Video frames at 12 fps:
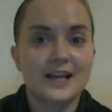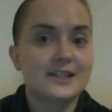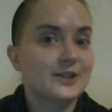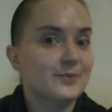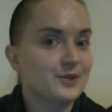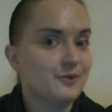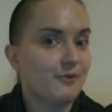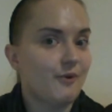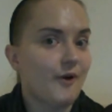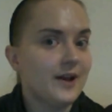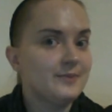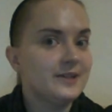
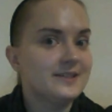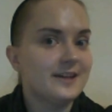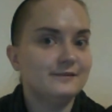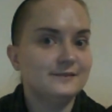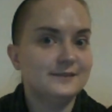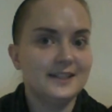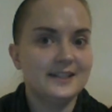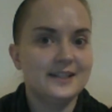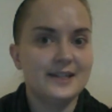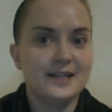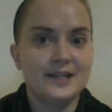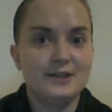subscribe, and
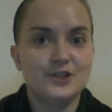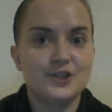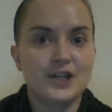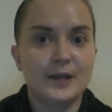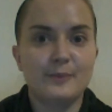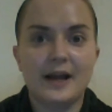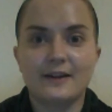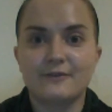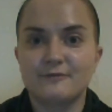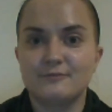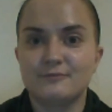definitely check back